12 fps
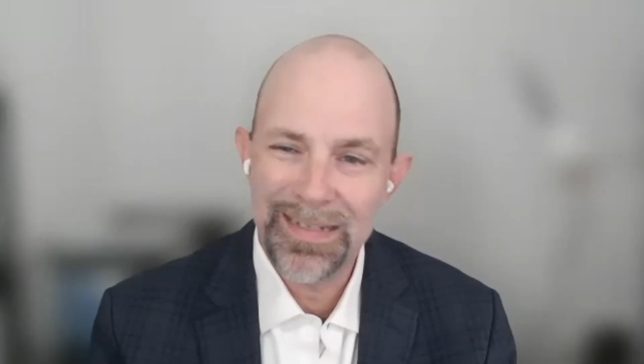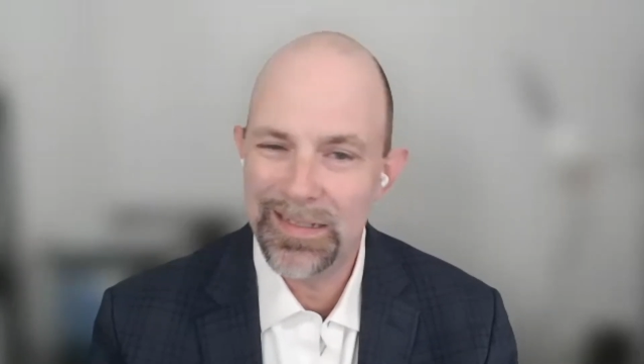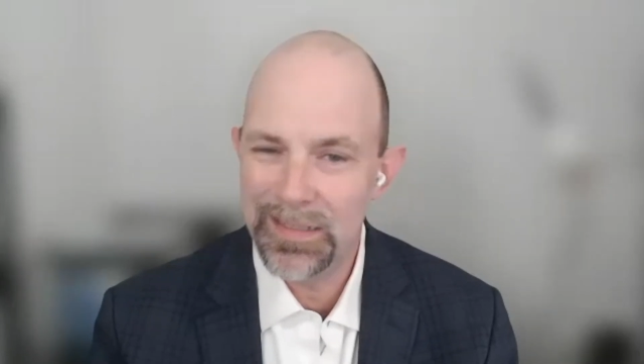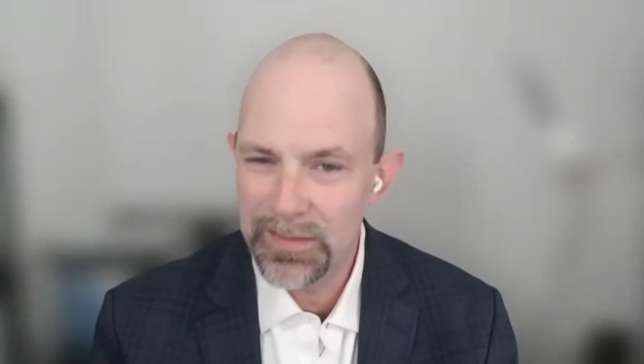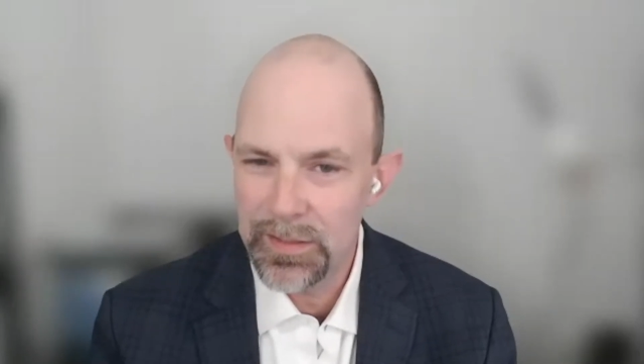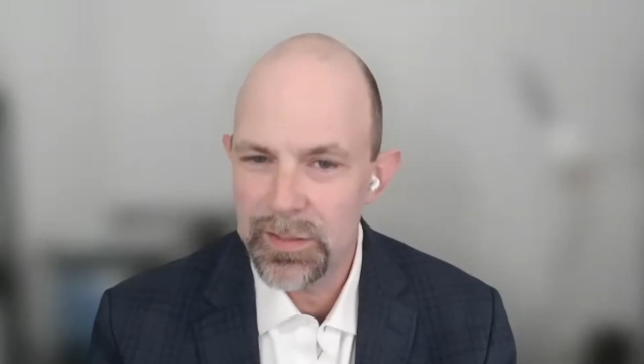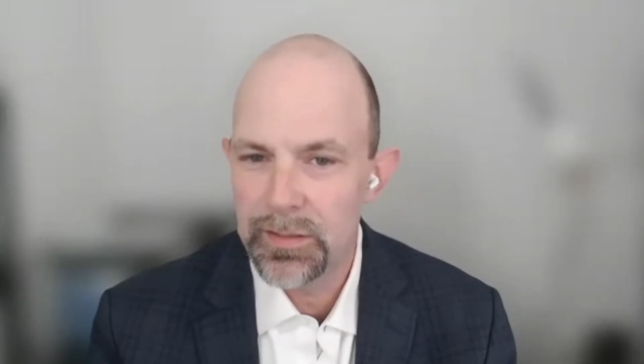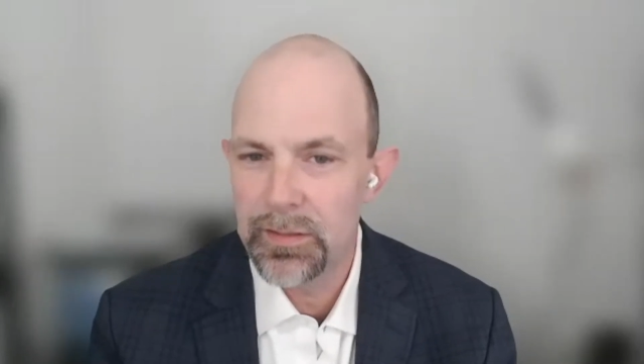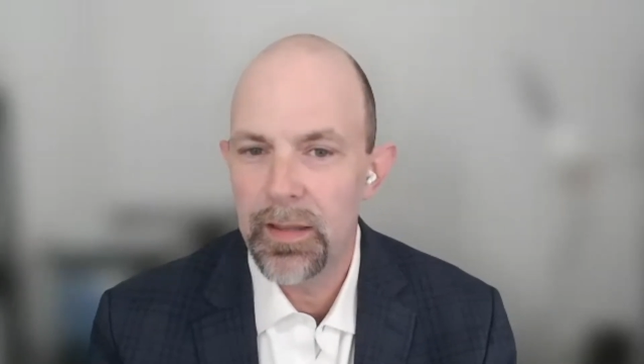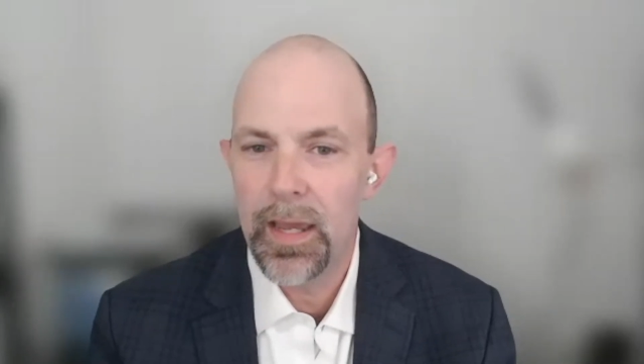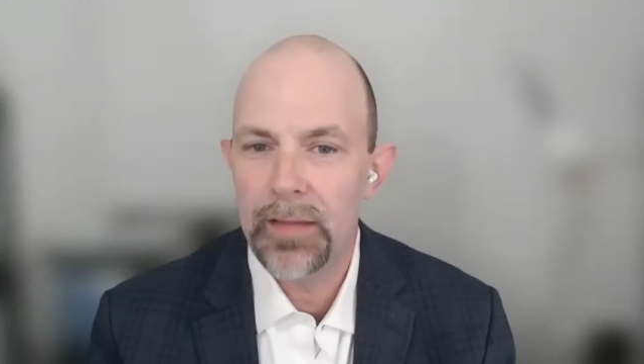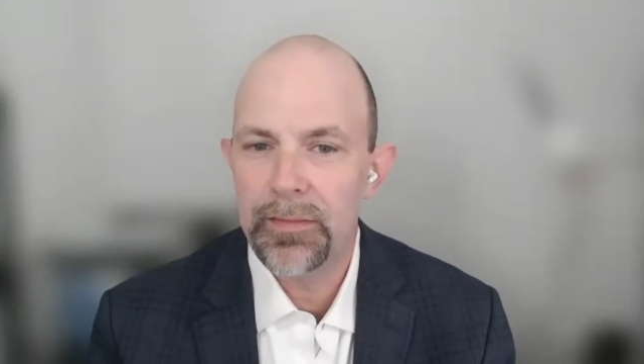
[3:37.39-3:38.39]
In addition to
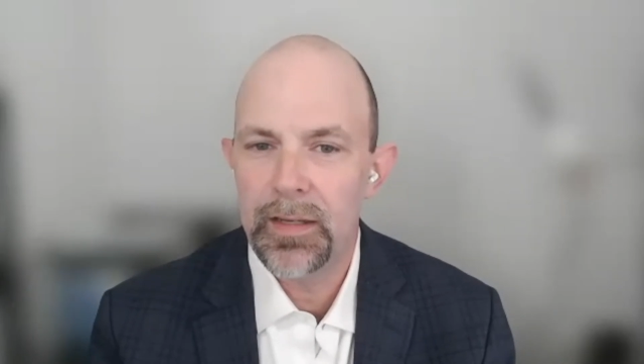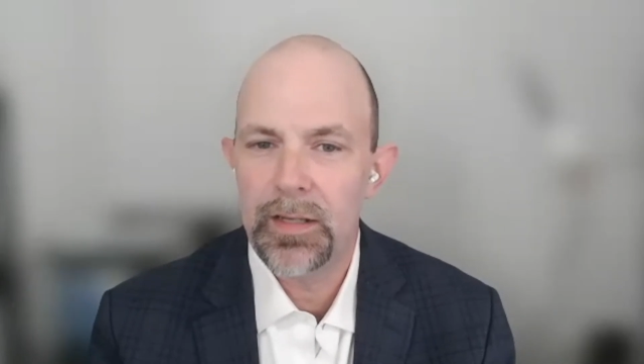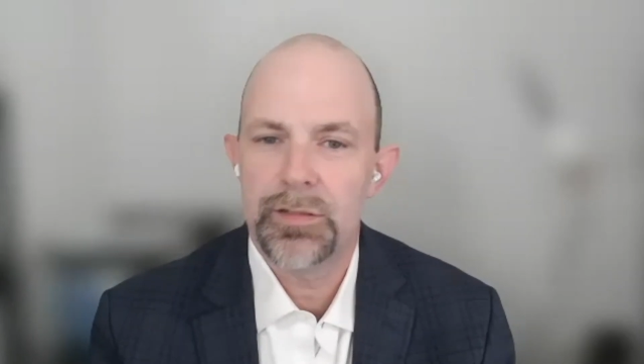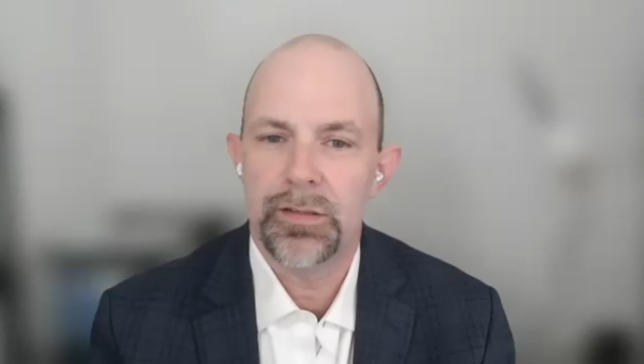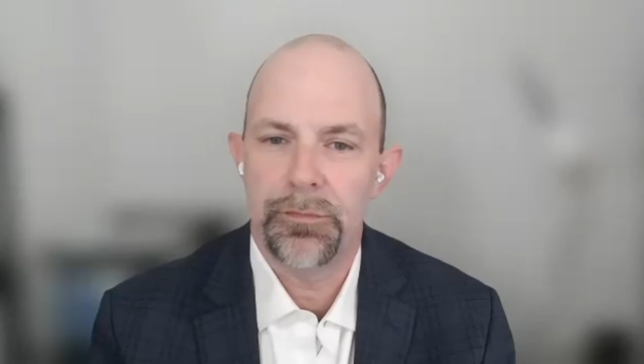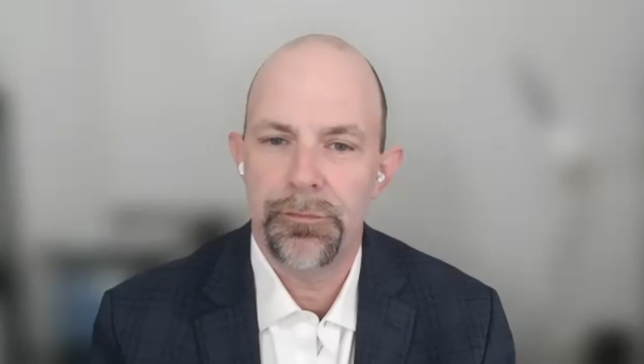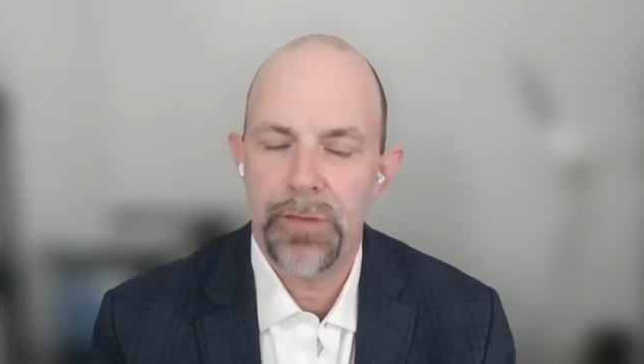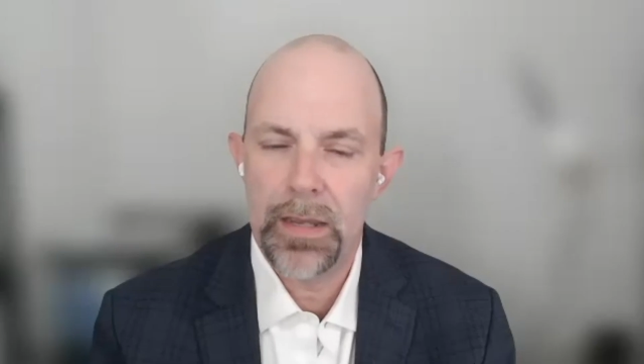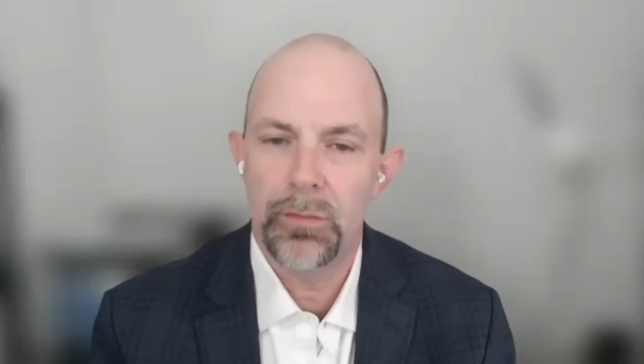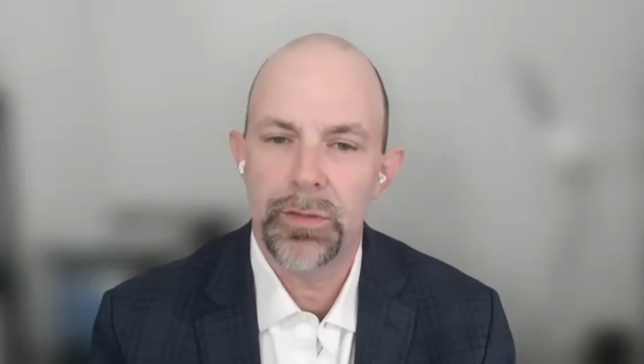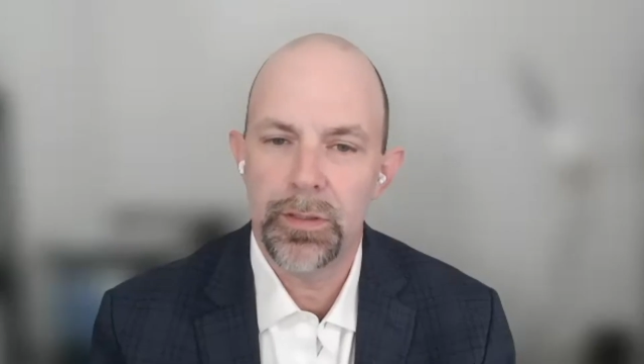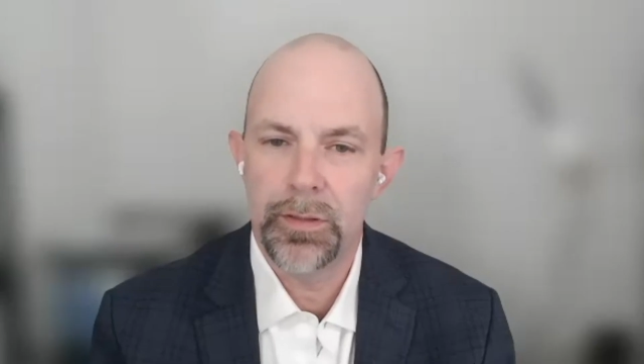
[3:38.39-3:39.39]
that, they actually
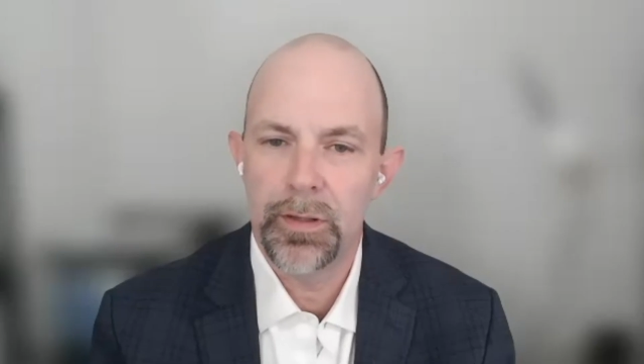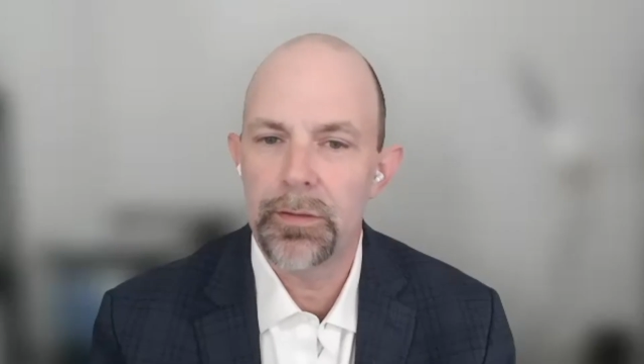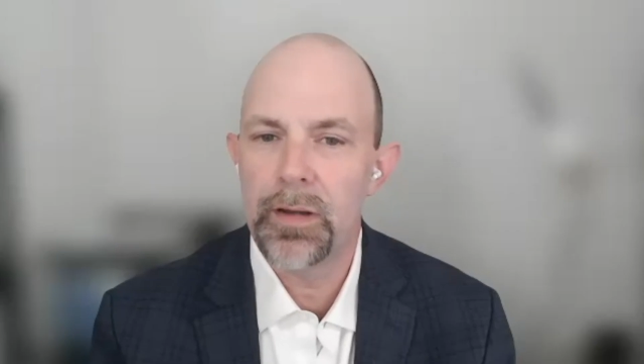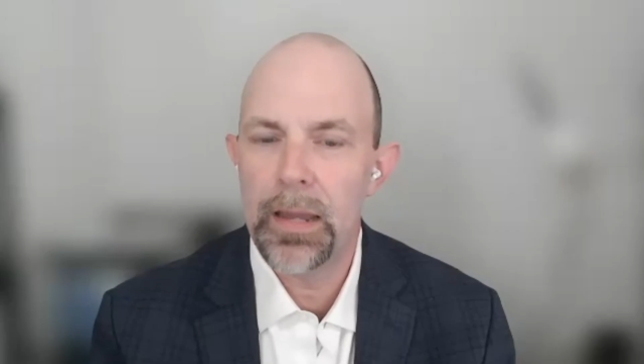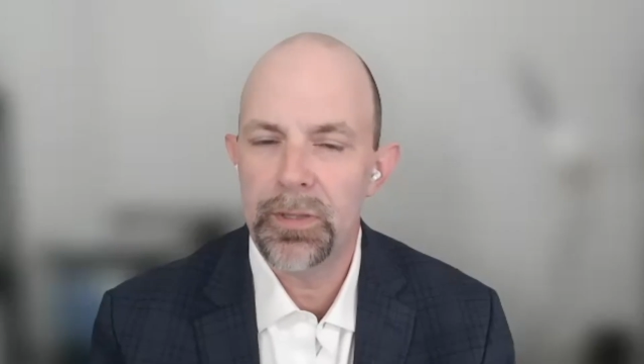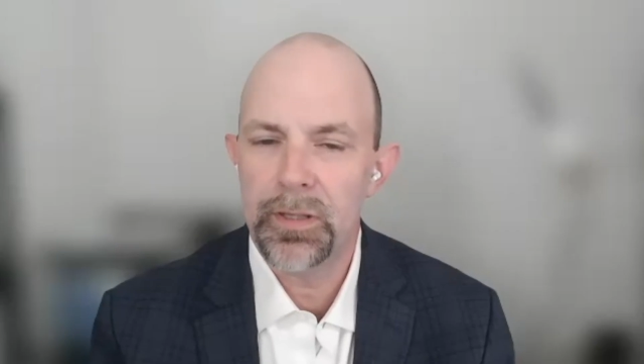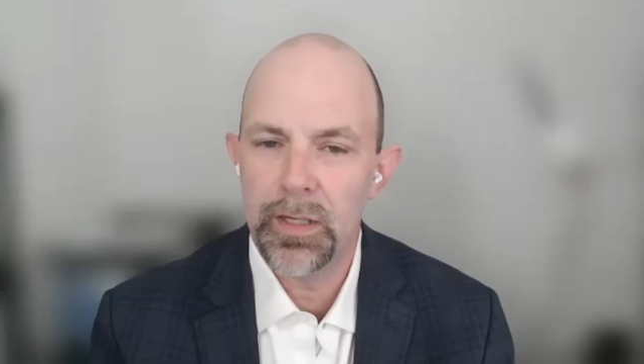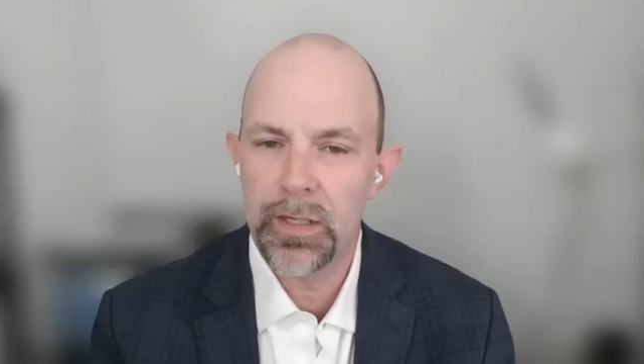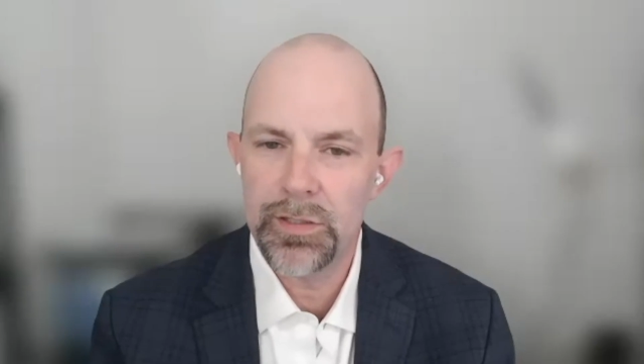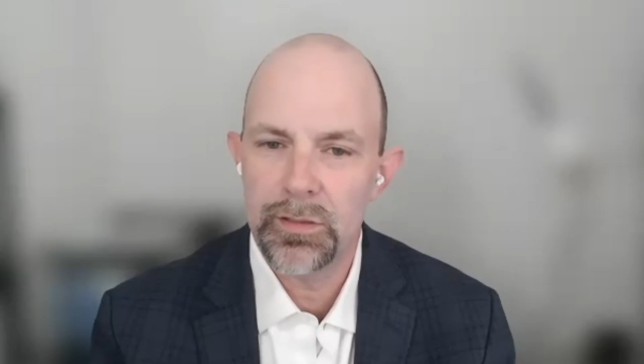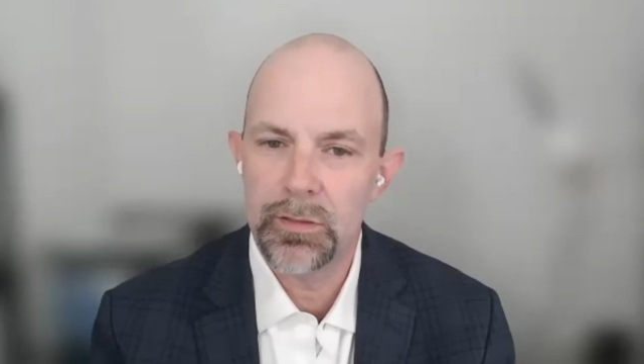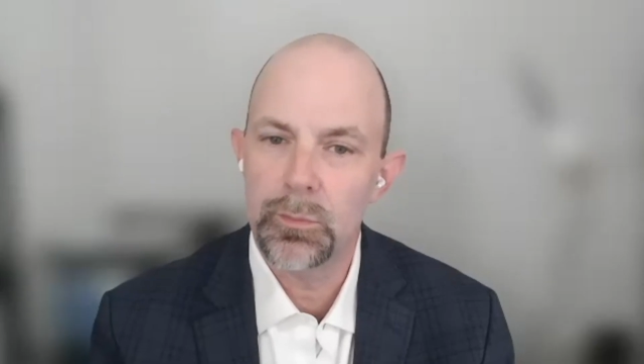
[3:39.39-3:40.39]
found another
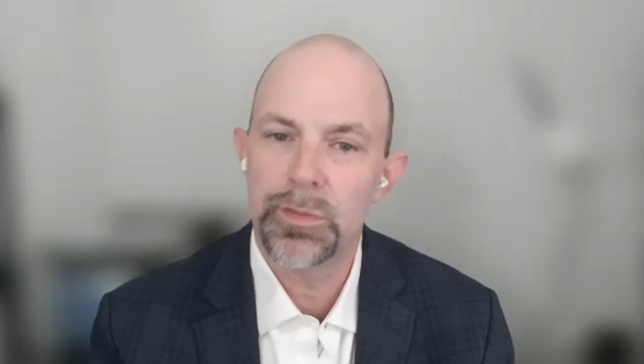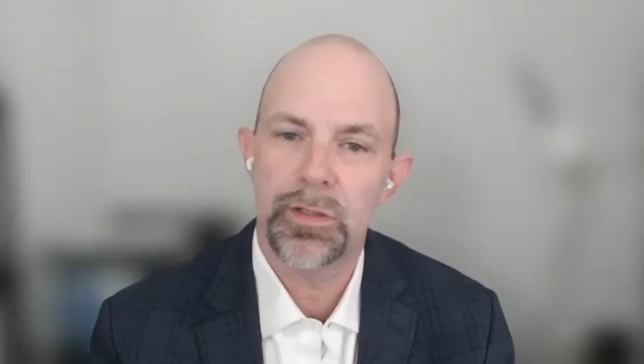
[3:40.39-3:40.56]
application that was